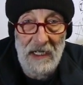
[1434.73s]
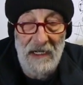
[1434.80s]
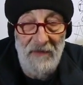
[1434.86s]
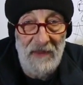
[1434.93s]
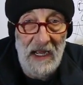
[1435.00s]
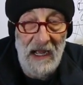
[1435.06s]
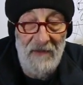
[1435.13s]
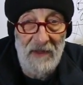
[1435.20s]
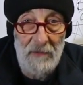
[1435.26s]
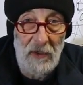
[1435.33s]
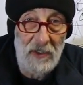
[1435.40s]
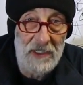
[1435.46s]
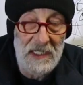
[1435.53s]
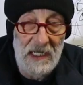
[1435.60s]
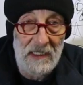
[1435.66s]
If they have the
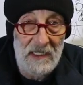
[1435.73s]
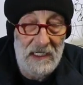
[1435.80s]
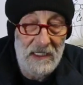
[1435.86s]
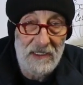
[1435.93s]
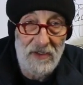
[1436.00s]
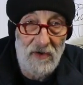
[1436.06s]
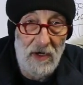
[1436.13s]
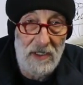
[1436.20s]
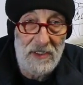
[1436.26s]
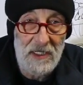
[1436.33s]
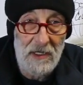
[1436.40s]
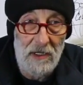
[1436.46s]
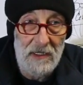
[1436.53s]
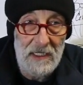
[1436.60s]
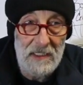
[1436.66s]
personality that draws
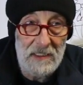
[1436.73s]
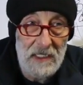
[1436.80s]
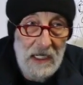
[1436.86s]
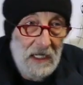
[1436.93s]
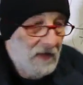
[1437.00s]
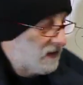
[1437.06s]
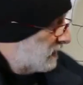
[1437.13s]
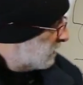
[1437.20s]
the audience, they